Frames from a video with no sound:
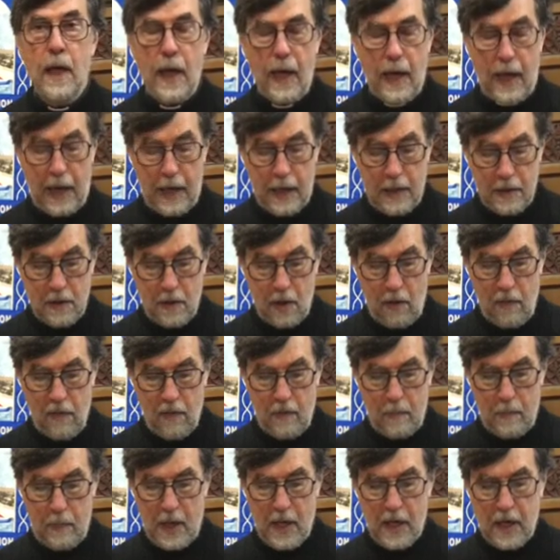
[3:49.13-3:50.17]
In
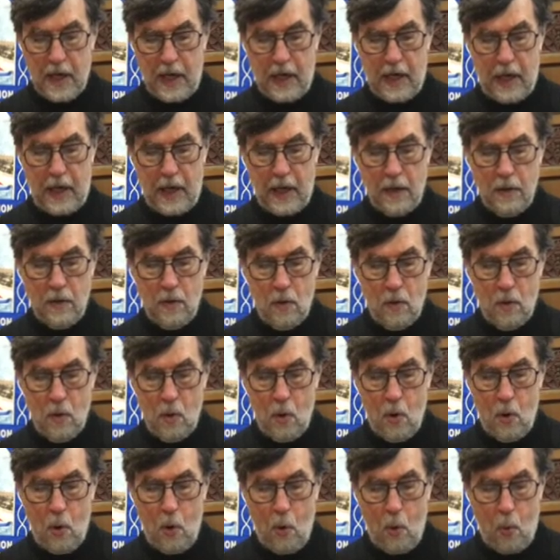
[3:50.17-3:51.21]
the beginning
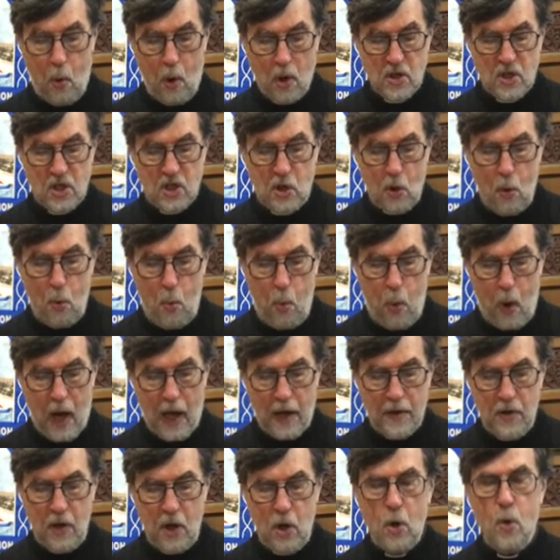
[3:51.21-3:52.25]
was the
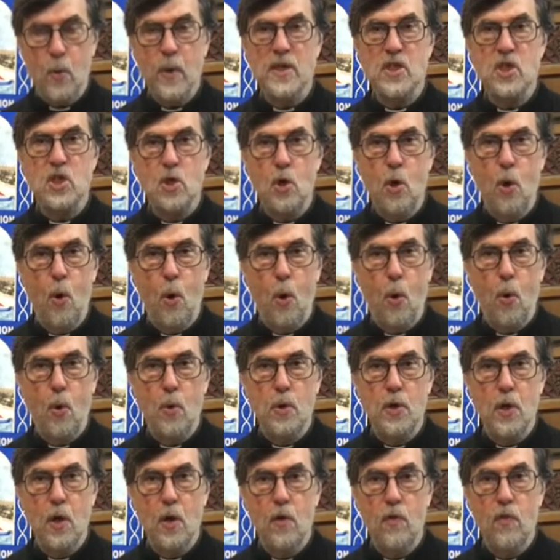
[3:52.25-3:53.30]
one who is
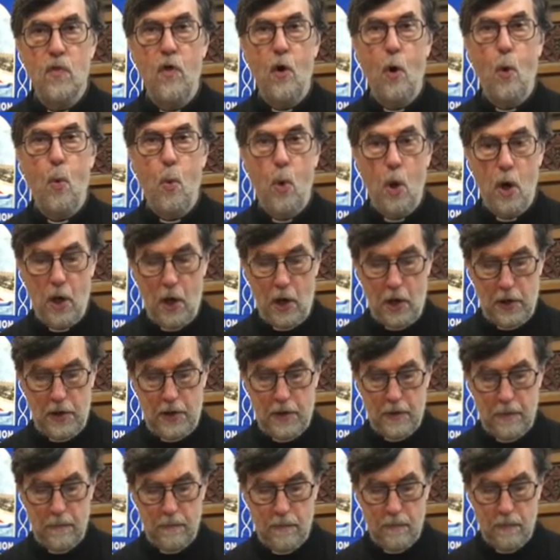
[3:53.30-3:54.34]
called the Word.
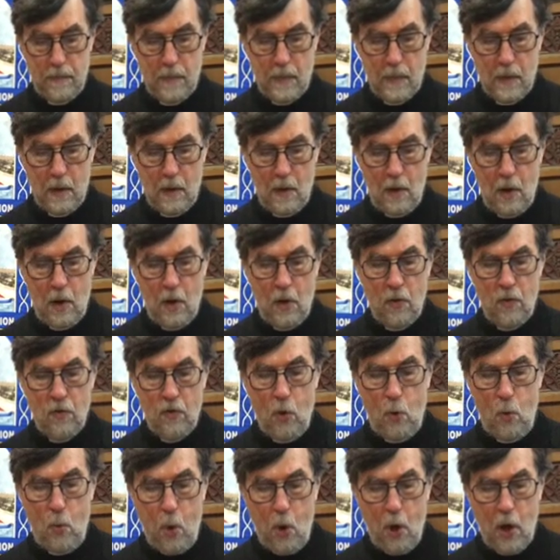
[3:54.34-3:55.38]
The
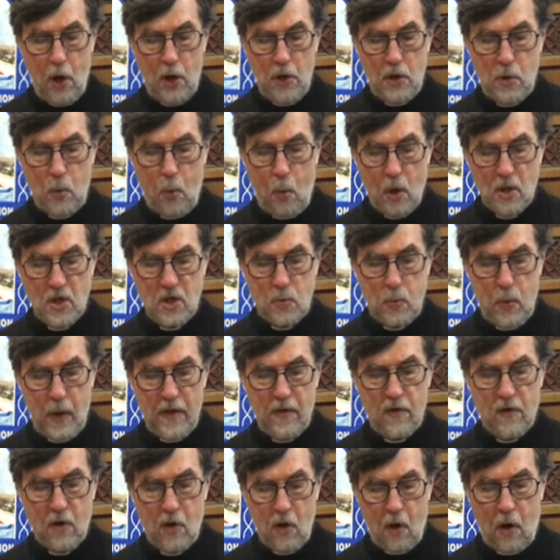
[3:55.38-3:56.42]
Word was
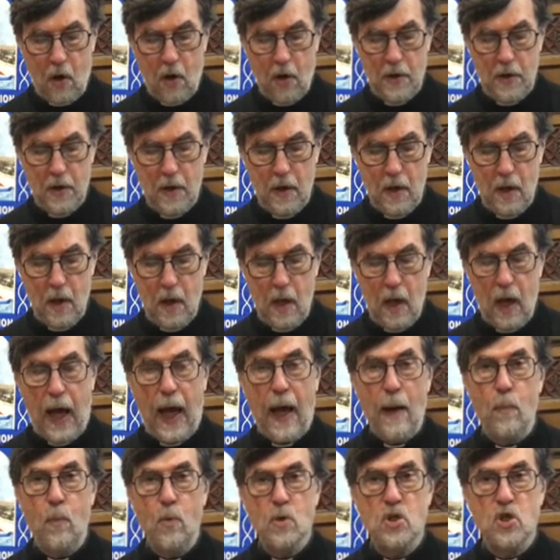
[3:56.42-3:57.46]
with God
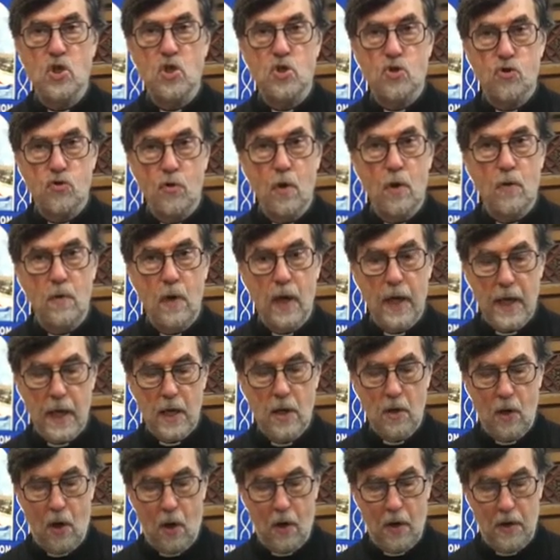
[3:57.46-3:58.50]
and was truly
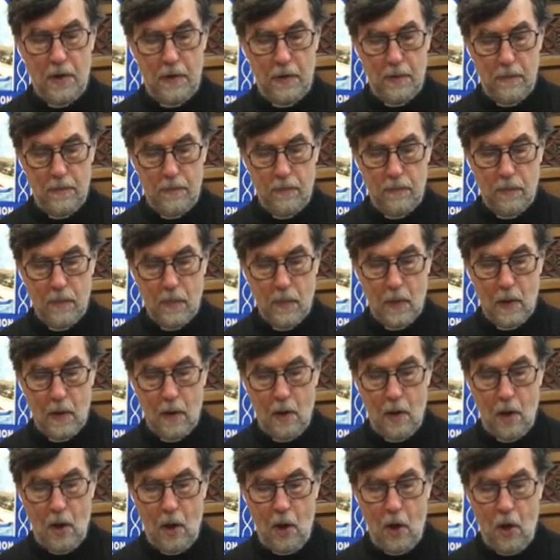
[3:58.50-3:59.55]
God.
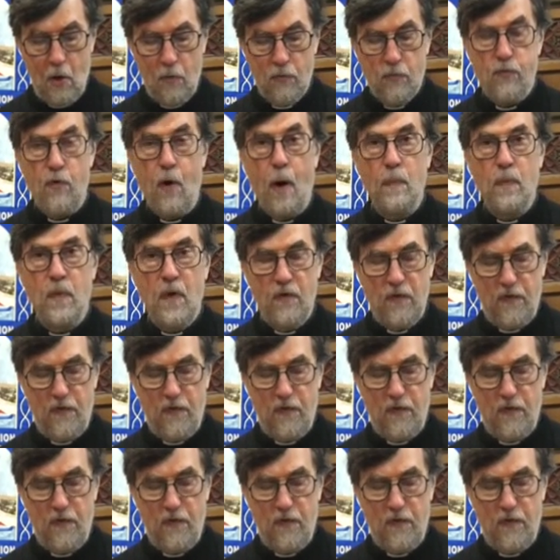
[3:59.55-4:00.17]
From the